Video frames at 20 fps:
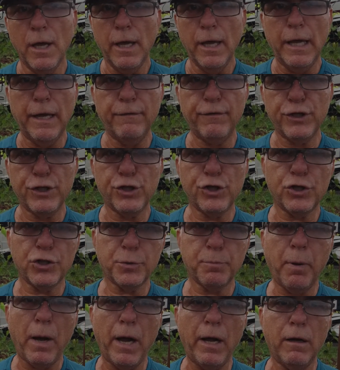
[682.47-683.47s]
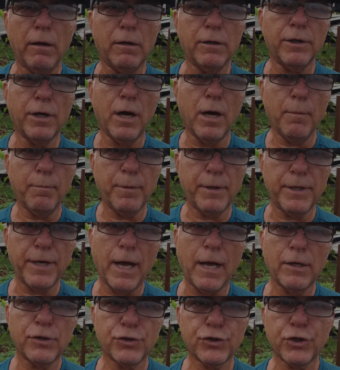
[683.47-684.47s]
if it's just piling up and
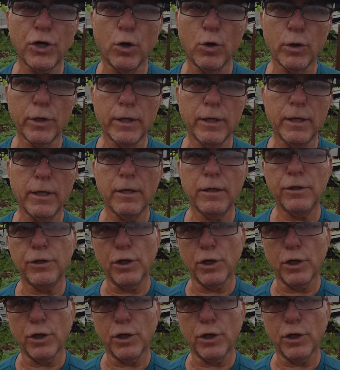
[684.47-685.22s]
not soaking in,